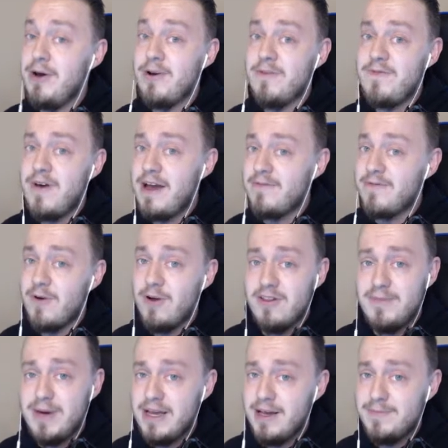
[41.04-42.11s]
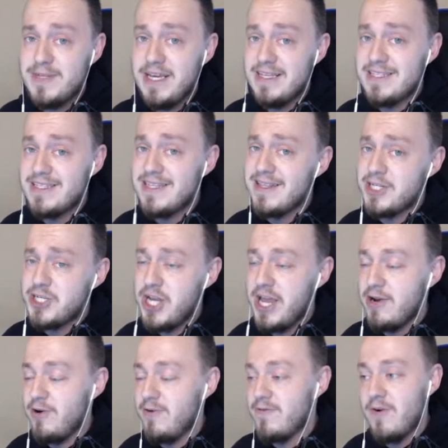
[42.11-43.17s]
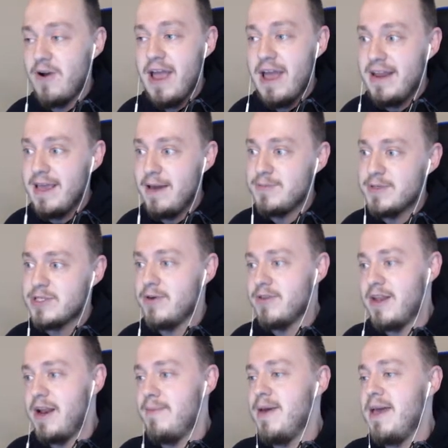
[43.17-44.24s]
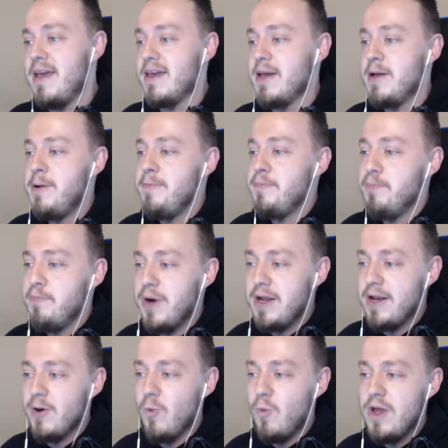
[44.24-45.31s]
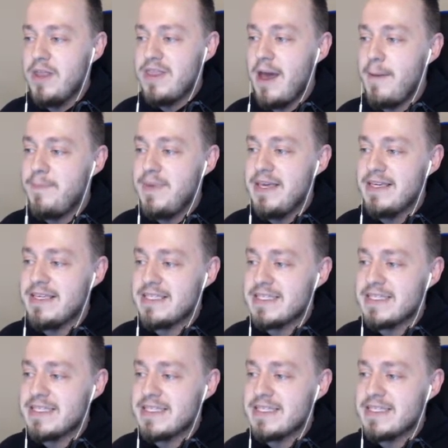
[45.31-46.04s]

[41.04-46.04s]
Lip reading: notified for all of my updates to the channel for any episode that I make. But with that being